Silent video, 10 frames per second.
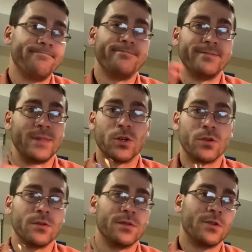
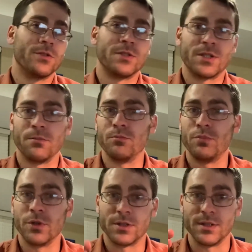there's some
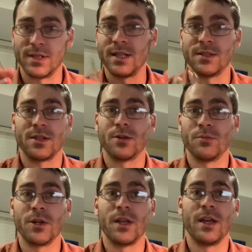puts and takes there.
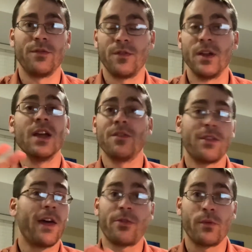But if
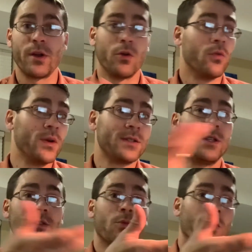that 3-year-old whiskey
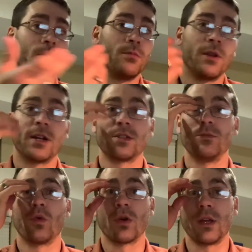is more complex and
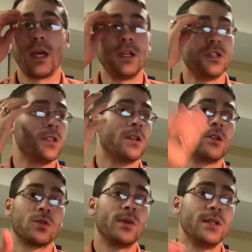more engaging than a
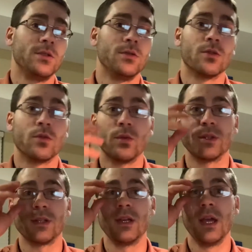22-year-old
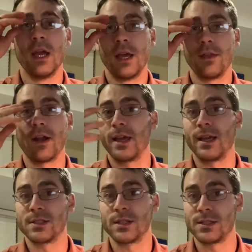whiskey, then I
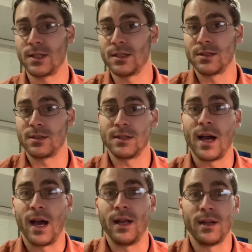guess in a sense it's
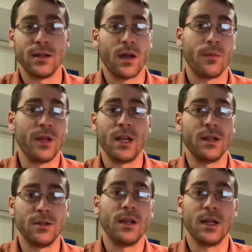not.
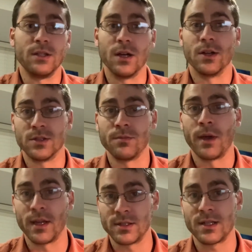It does
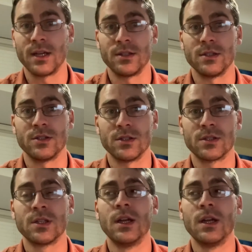make sense. It's just